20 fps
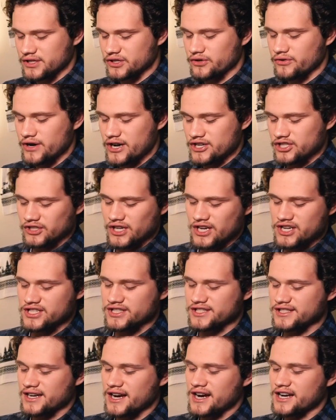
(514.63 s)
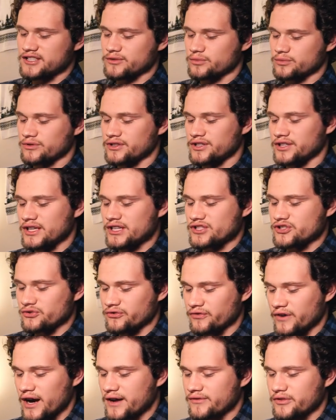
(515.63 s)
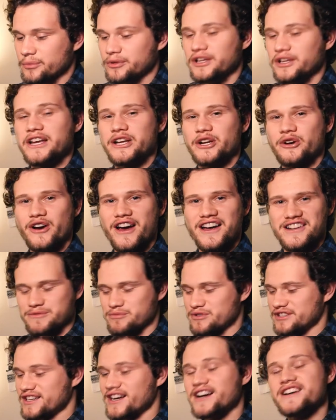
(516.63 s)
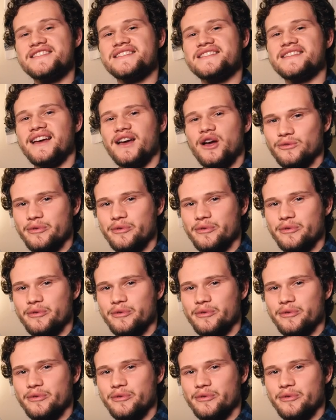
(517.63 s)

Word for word: Congratulations guys, we survived the plane crash because